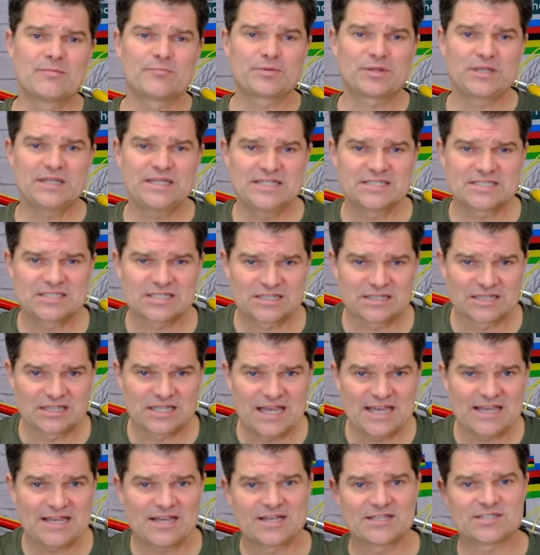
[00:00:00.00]
Please
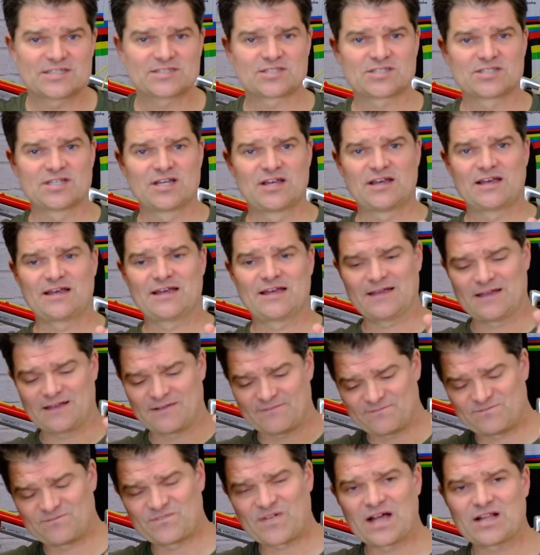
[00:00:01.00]
like us,
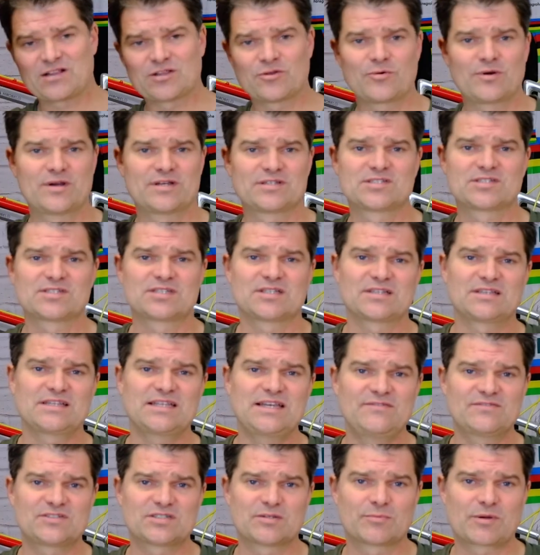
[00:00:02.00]
follow us,
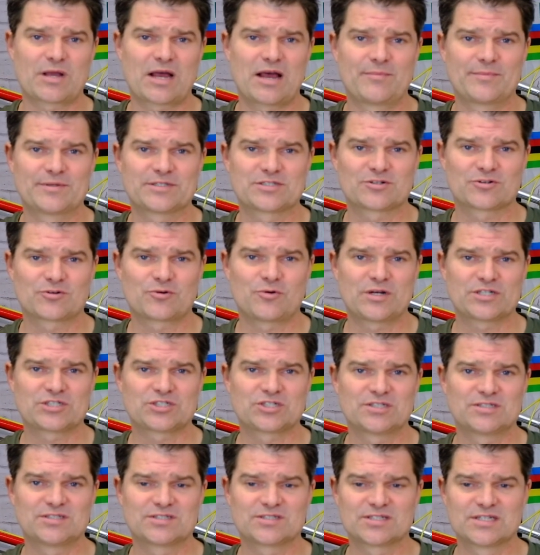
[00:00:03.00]
leave some comments or
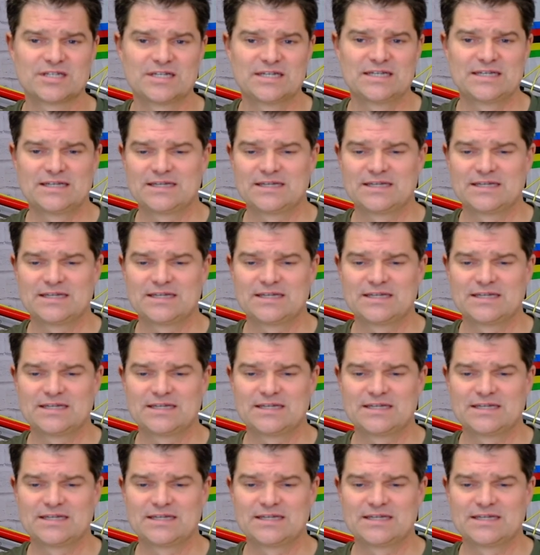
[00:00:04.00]
questions.